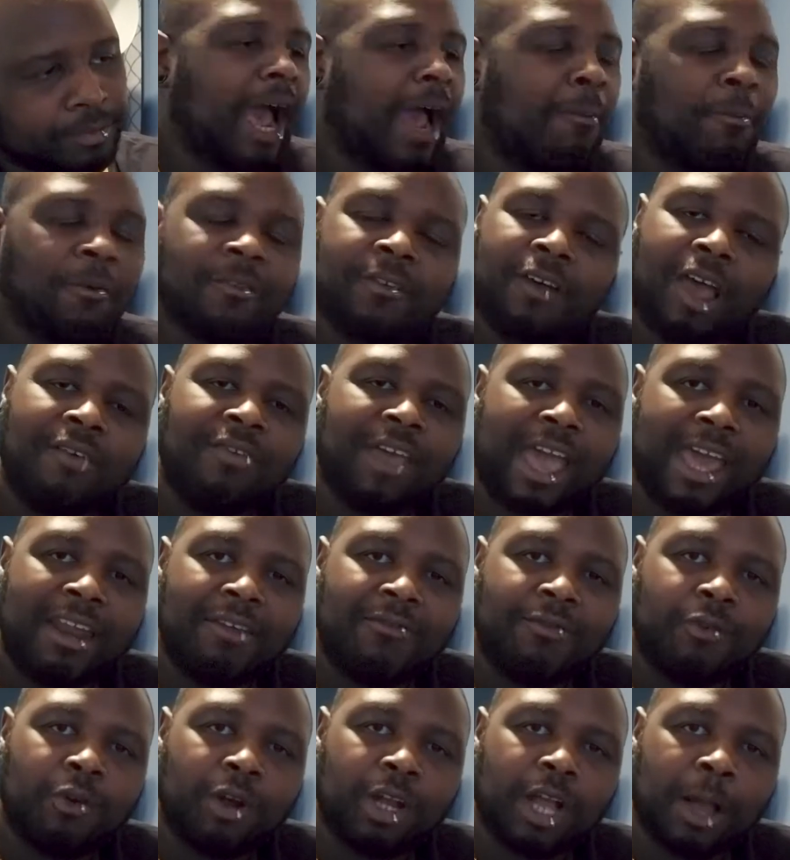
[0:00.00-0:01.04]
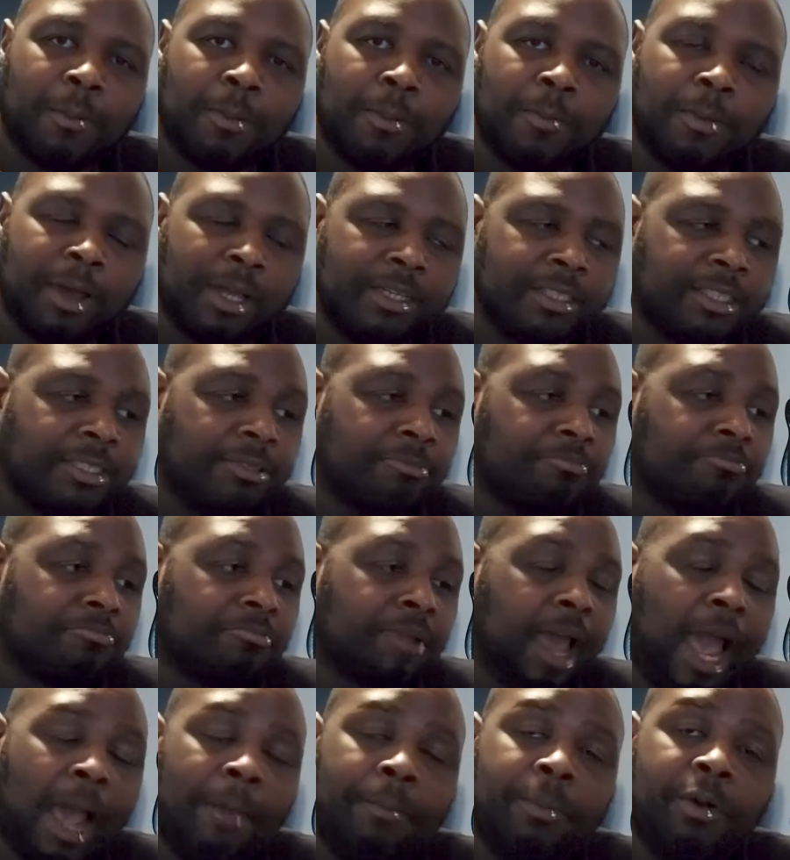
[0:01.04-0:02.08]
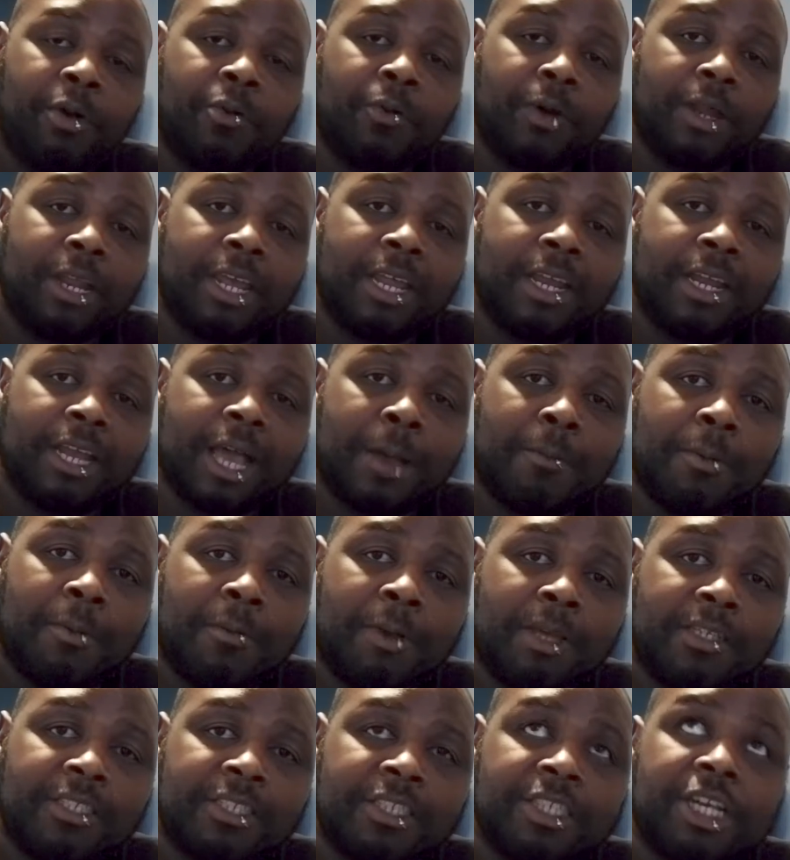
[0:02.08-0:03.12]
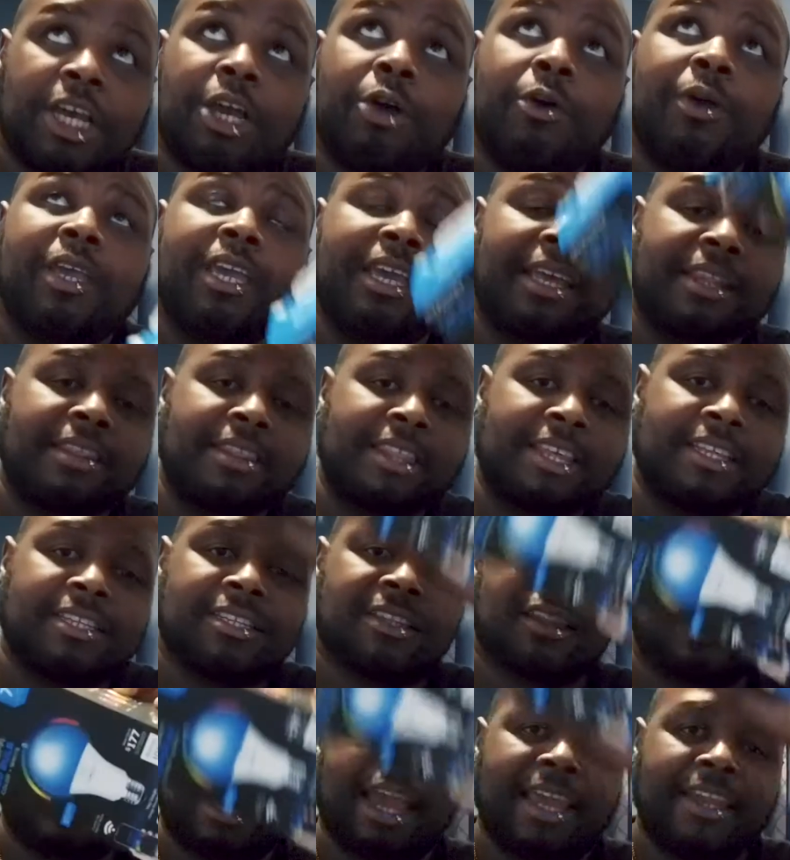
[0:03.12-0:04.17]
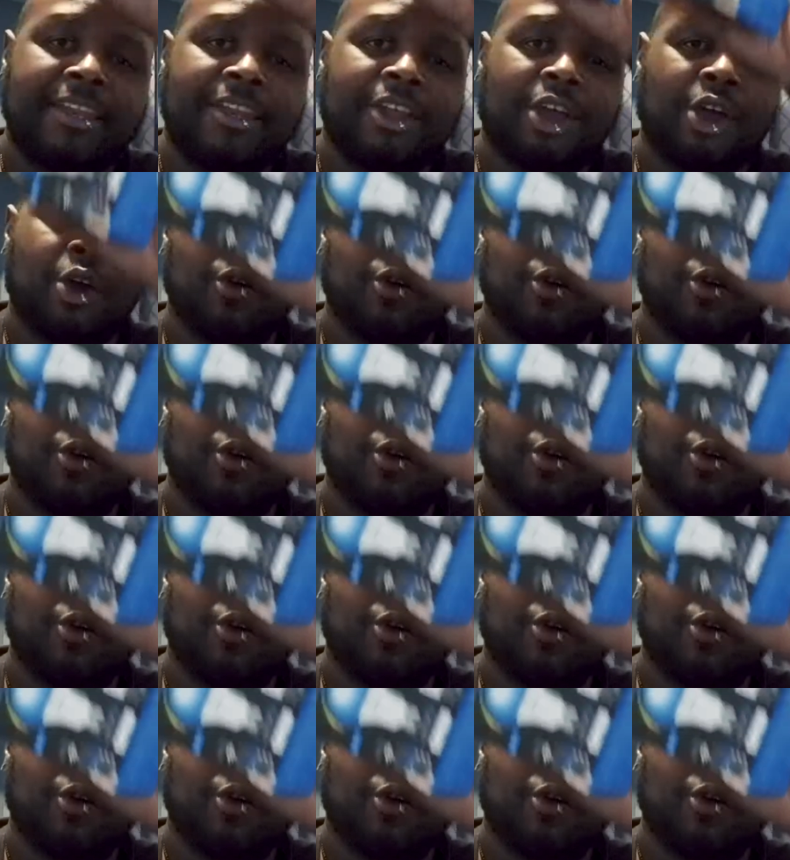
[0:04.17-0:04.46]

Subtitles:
I've had it for a couple months. I put one in a couple months ago in this light